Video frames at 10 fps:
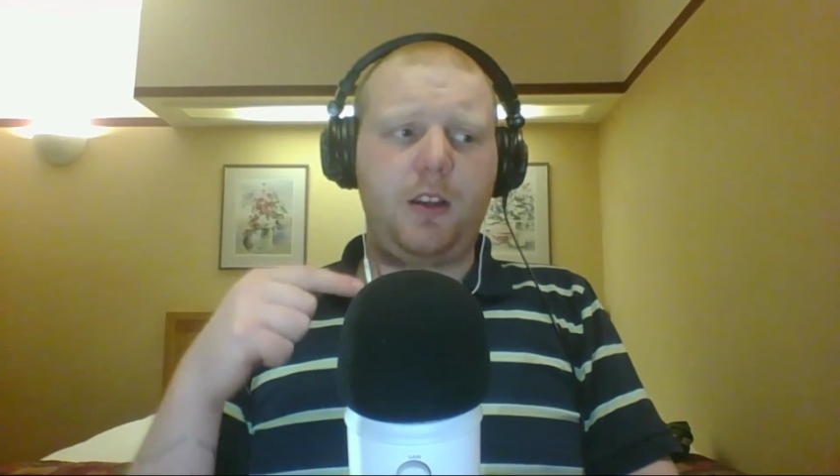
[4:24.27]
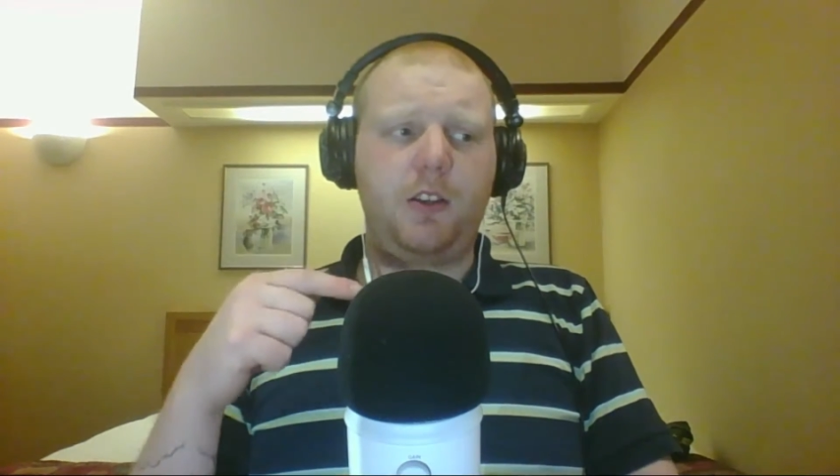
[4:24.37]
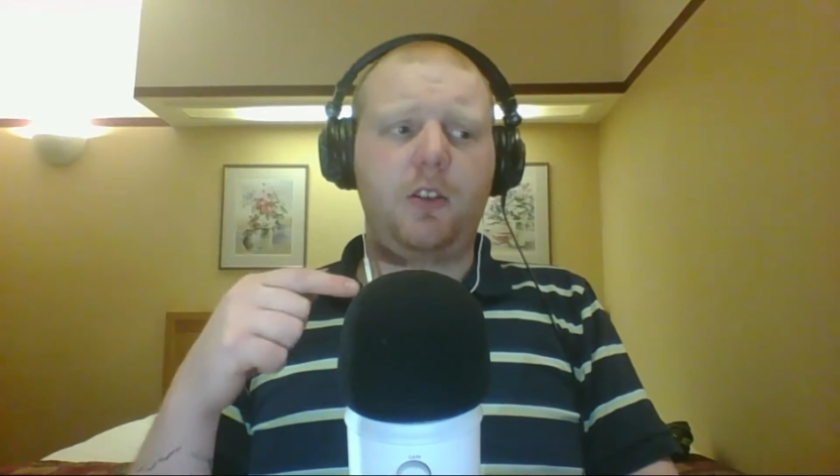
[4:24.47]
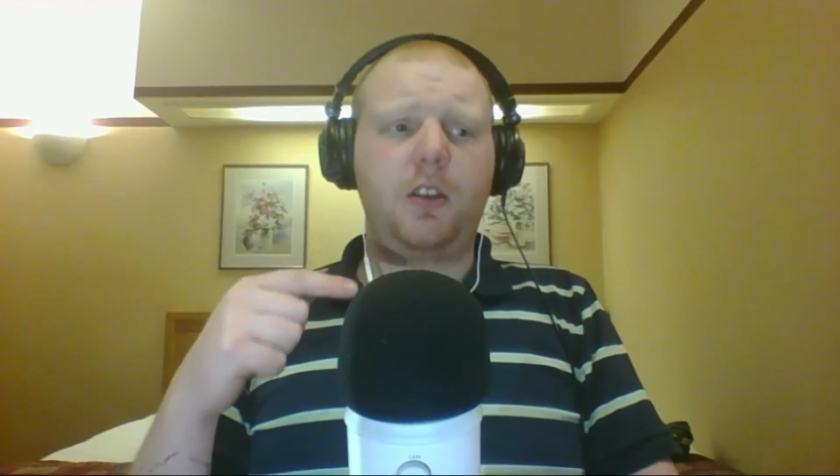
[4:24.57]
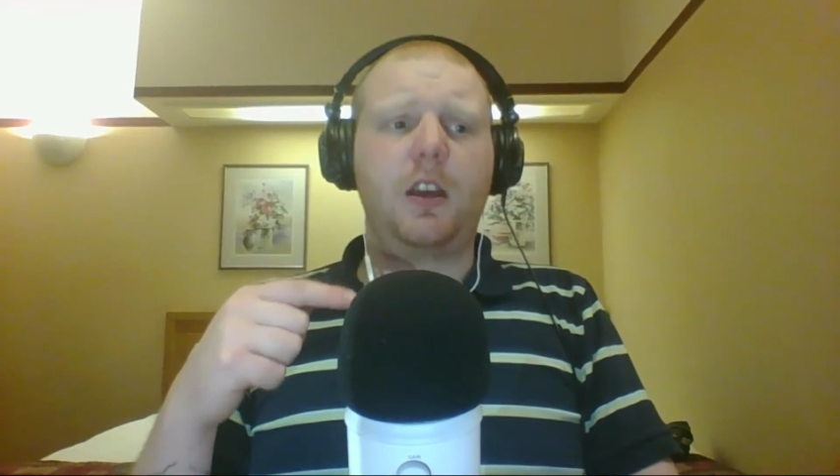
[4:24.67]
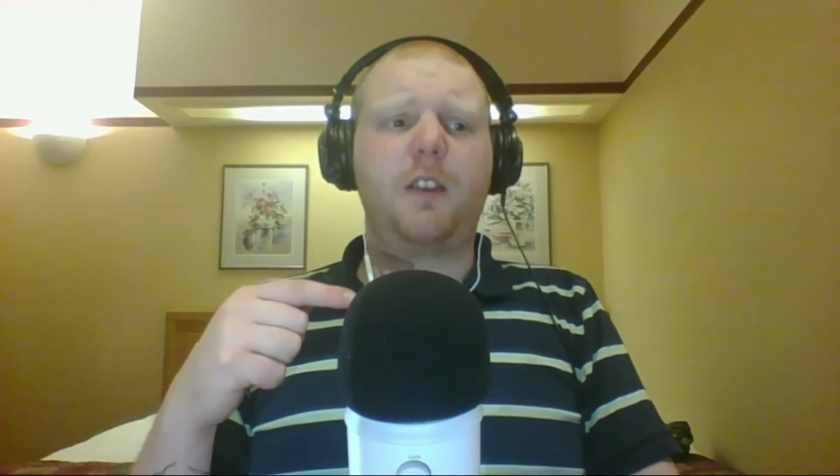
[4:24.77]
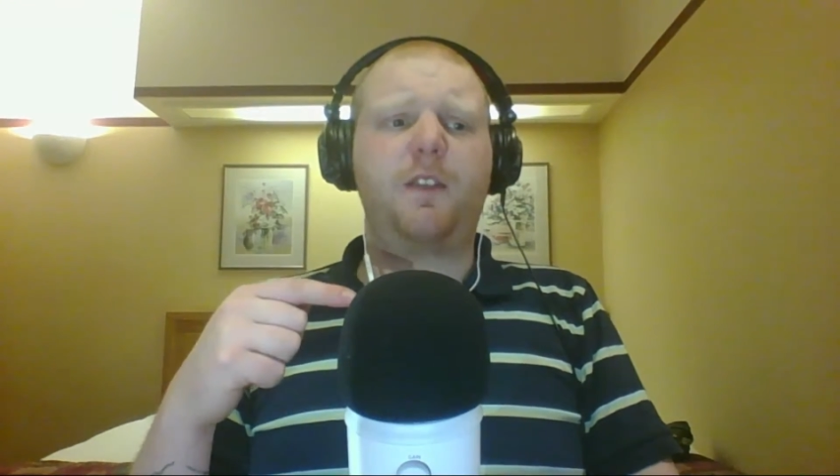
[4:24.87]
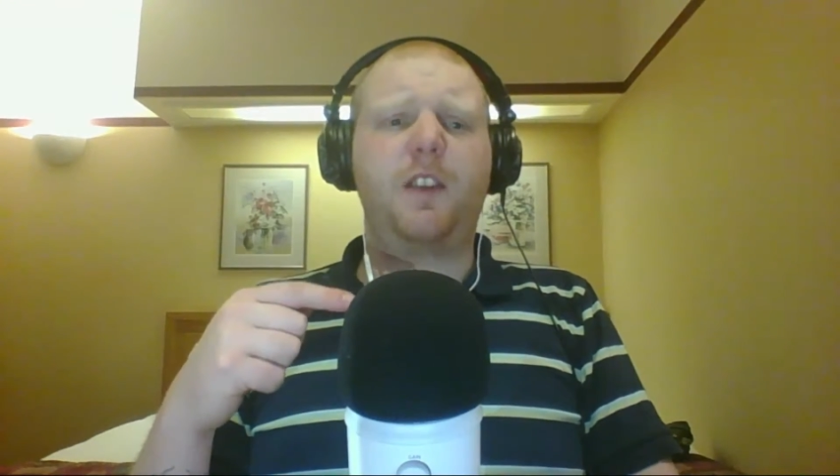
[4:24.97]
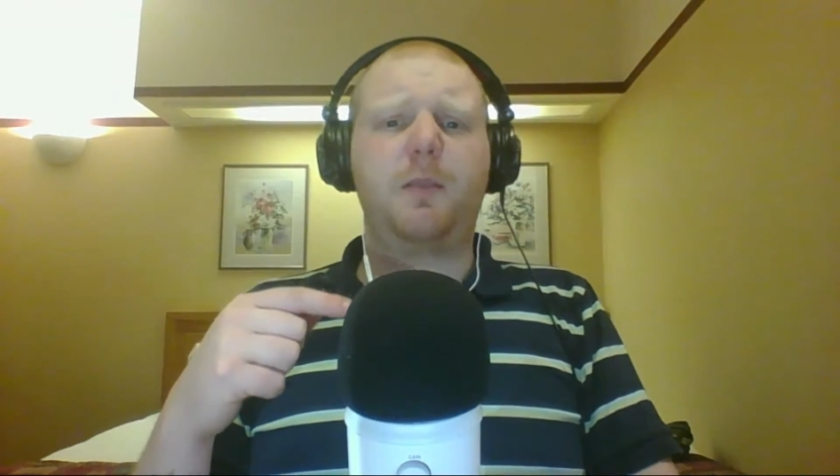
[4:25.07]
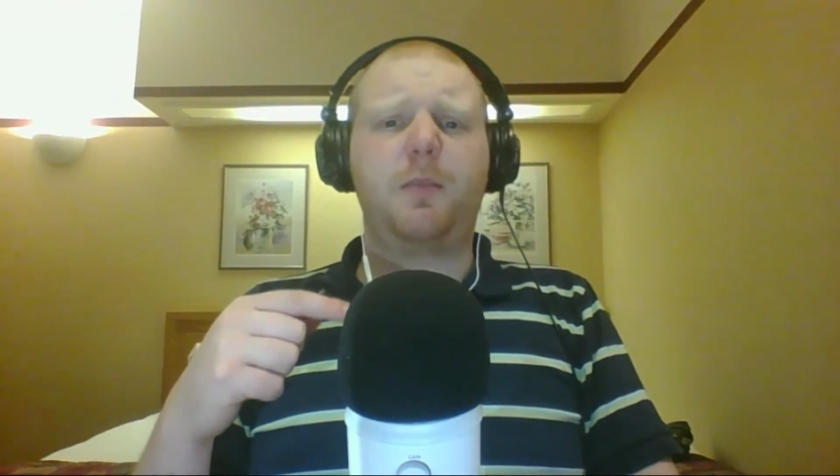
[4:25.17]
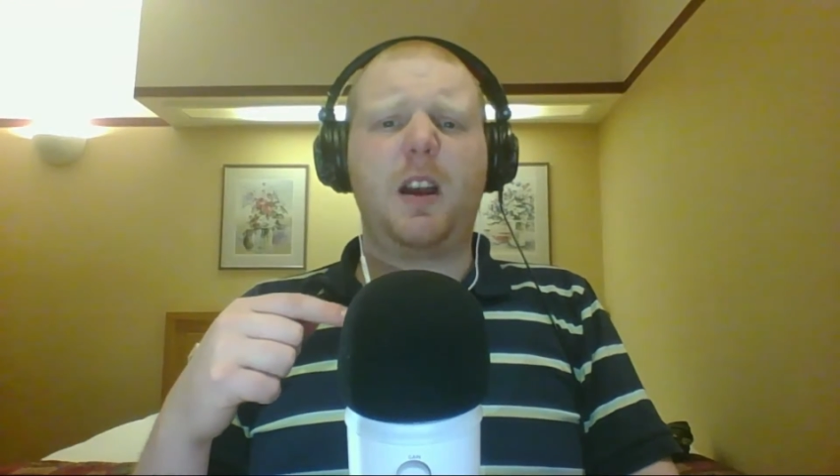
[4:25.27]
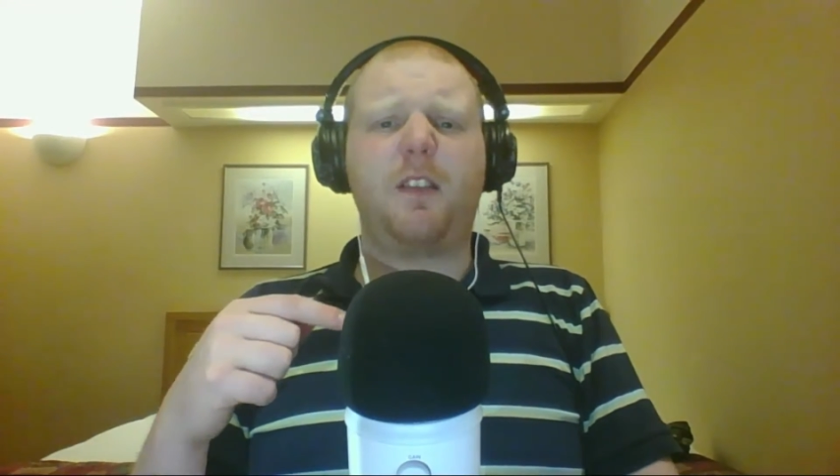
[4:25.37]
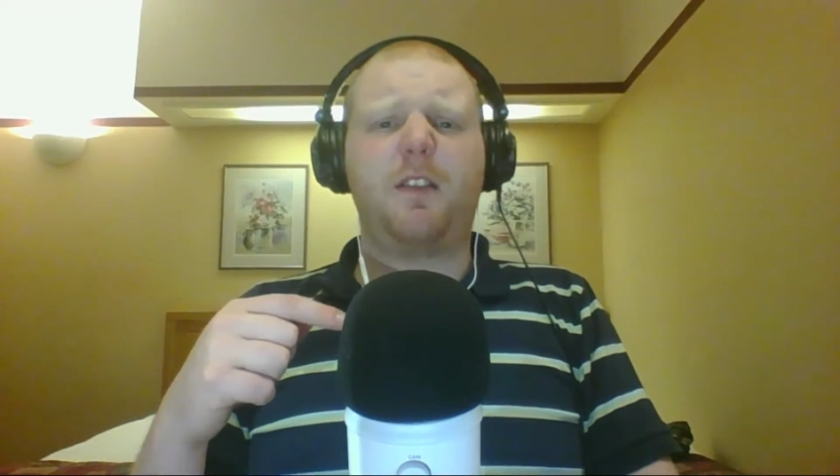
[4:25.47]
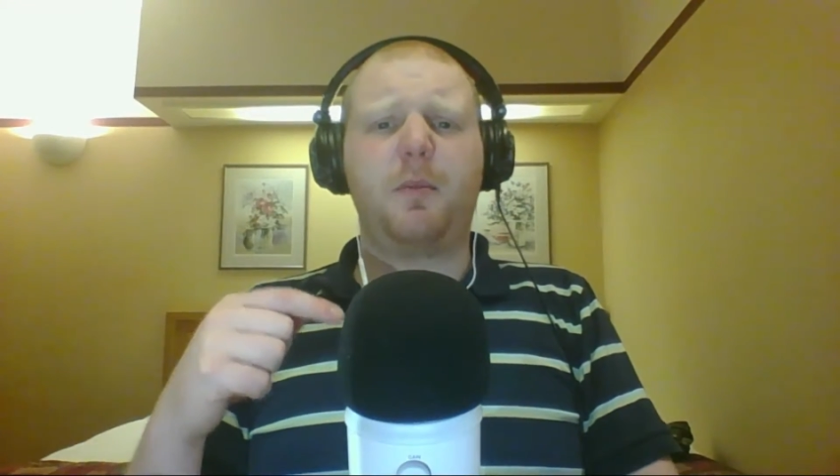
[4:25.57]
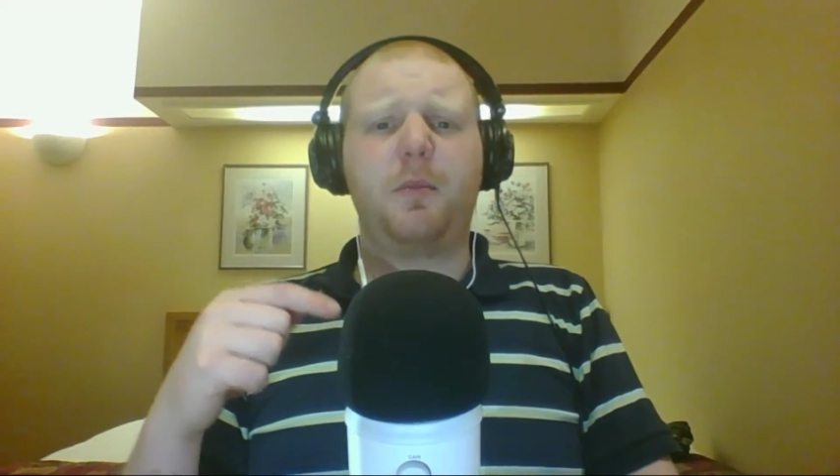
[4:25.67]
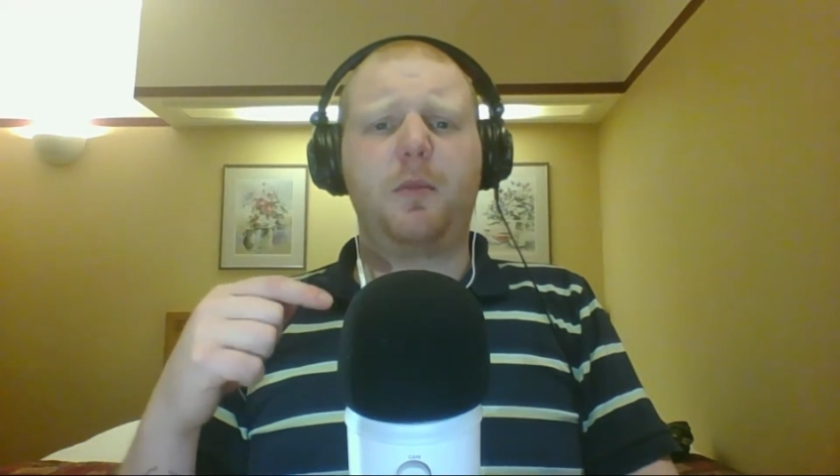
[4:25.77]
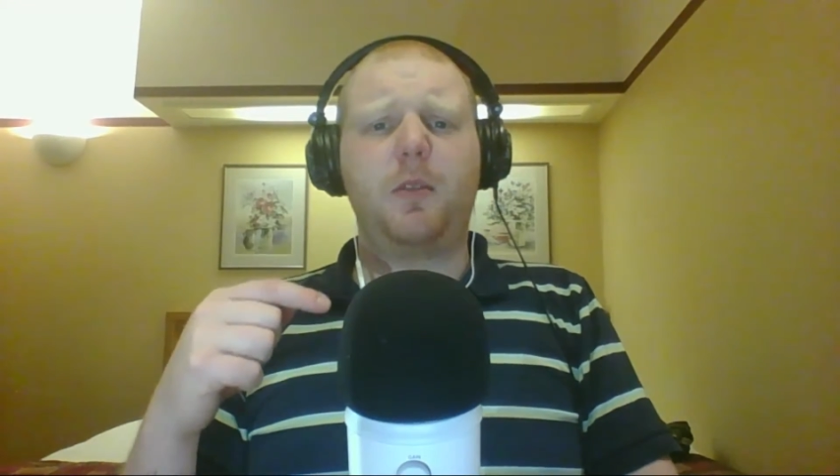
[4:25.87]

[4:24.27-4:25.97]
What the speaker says: and you can get feedback from,